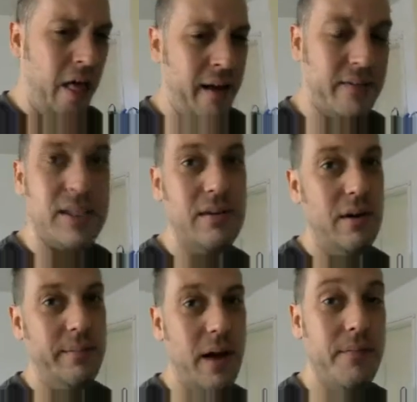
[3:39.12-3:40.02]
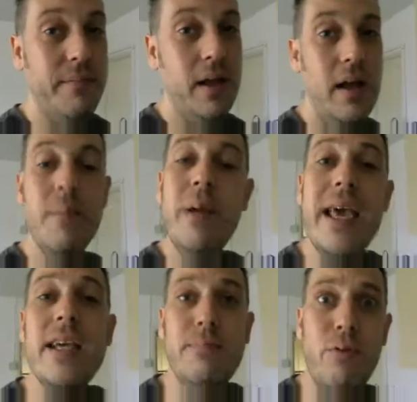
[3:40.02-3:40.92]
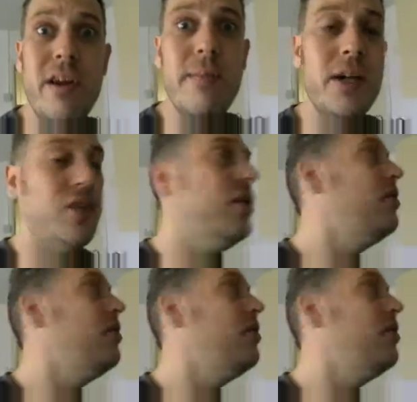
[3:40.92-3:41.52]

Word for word: I've still got... Uh, plague's pretty much